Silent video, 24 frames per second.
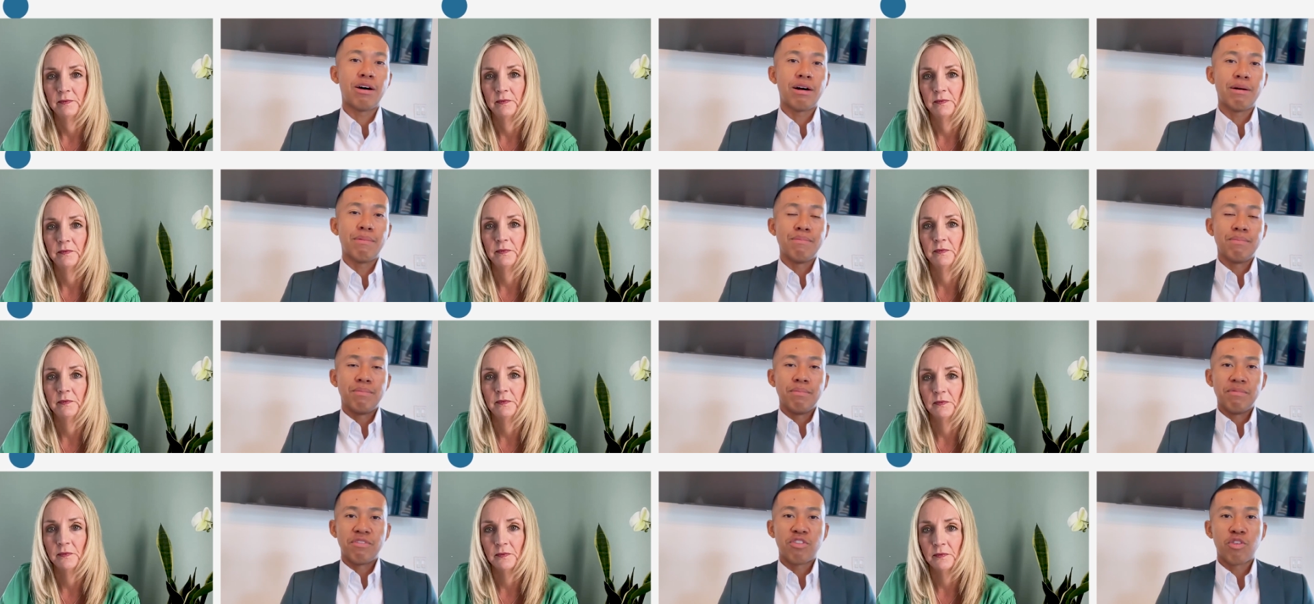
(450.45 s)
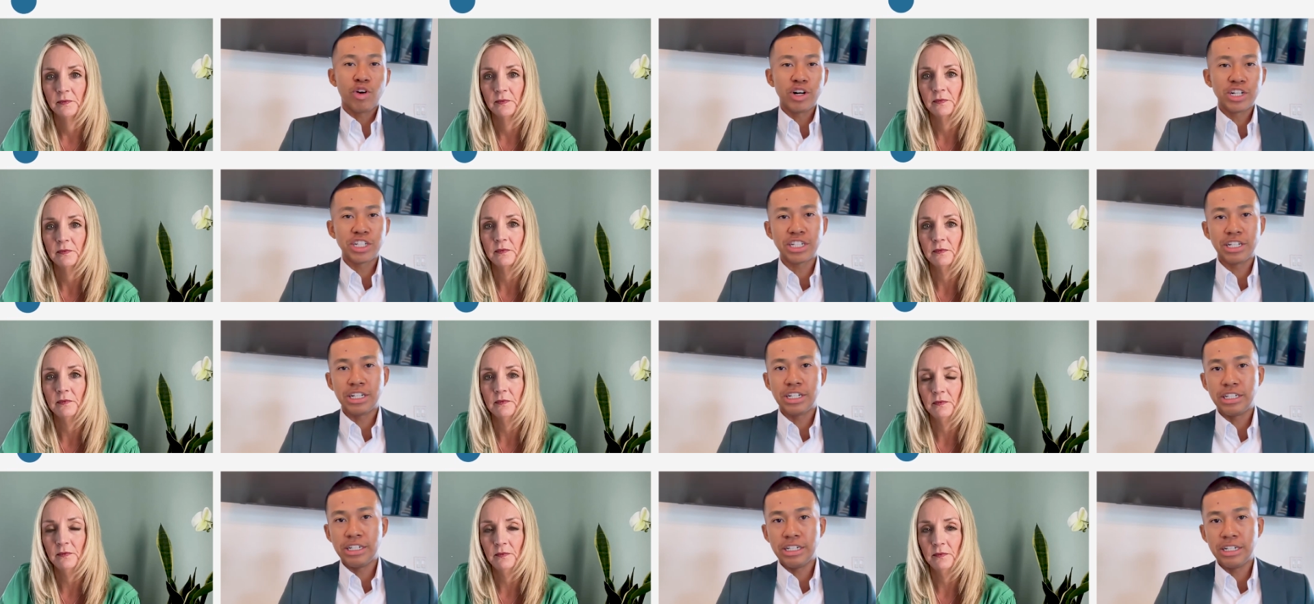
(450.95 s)
Speaker 1: I'm
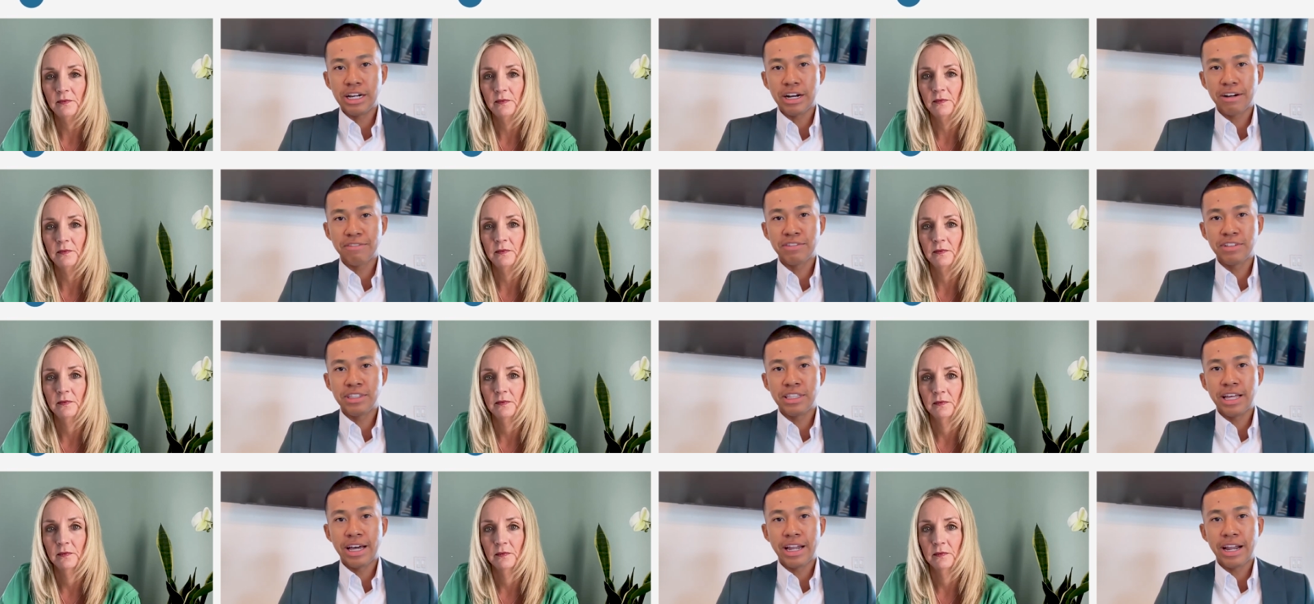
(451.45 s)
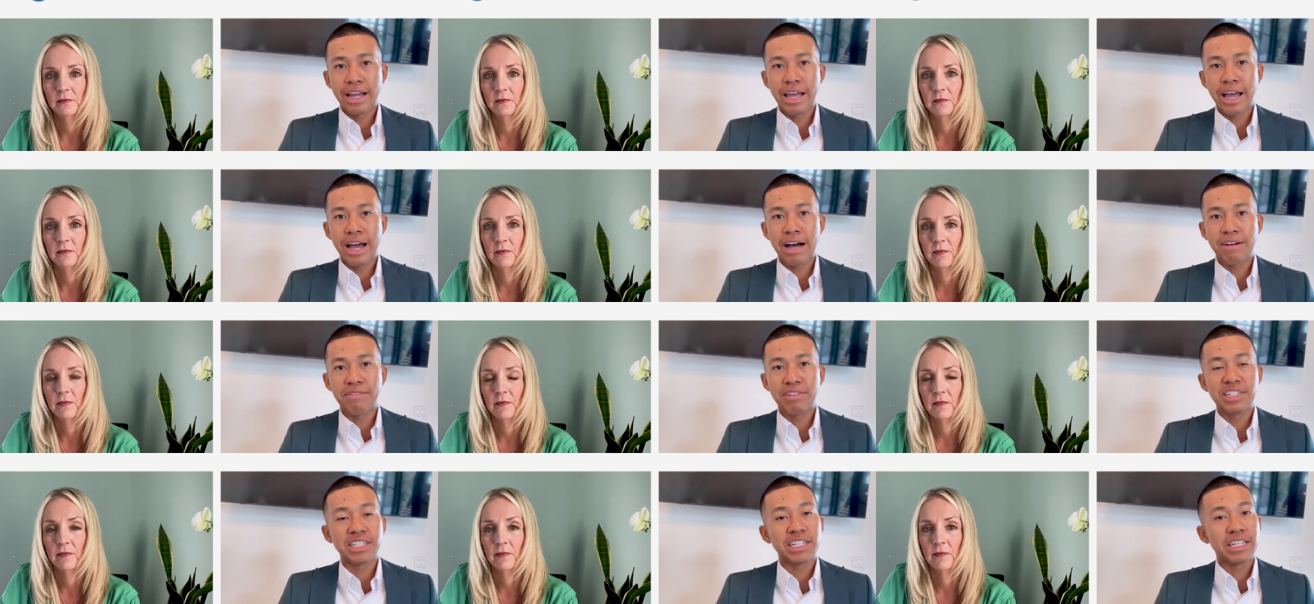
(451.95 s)
fortunate enough that I
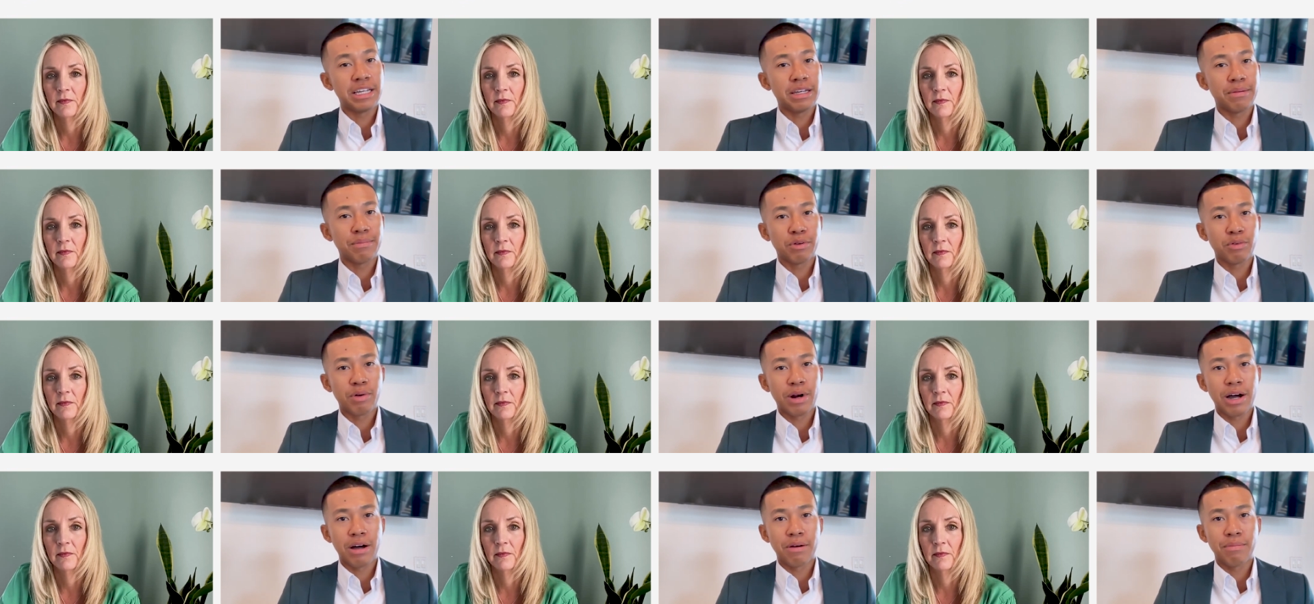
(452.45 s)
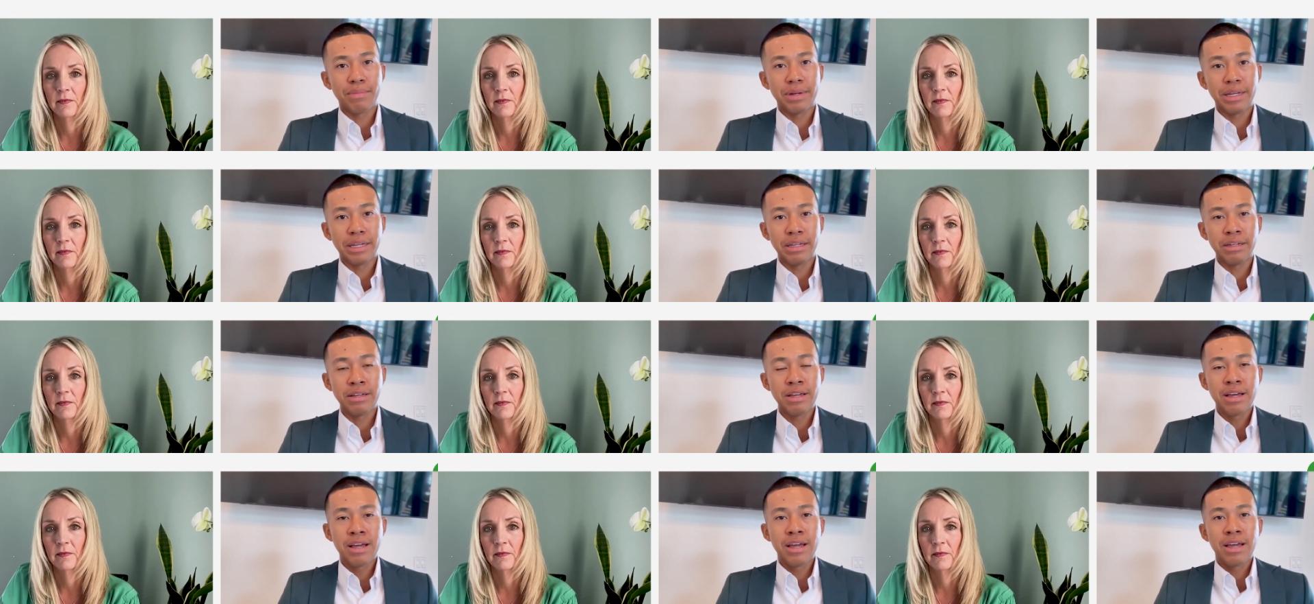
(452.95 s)
have a team around me